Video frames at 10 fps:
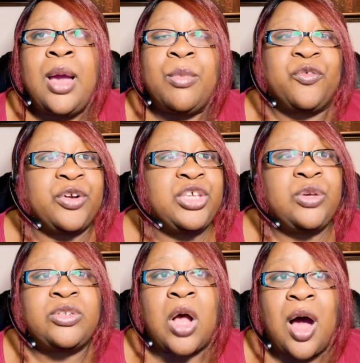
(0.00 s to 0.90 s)
But for
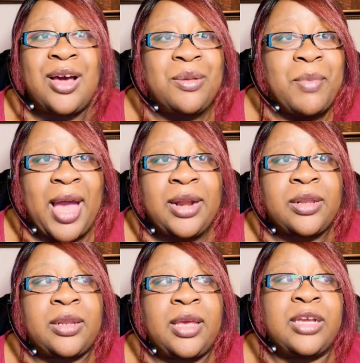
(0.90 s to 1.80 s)
you to
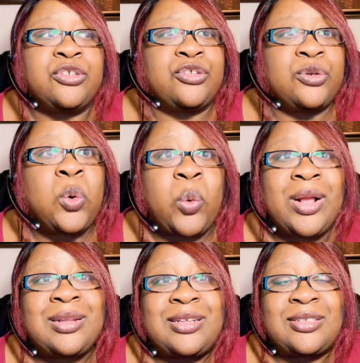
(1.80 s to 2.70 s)
automatically and to so
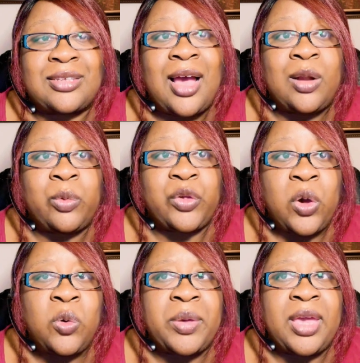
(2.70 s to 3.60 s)
quickly side with
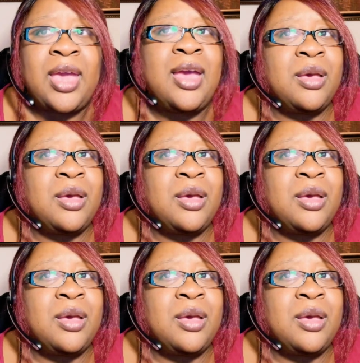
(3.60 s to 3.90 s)
Kobe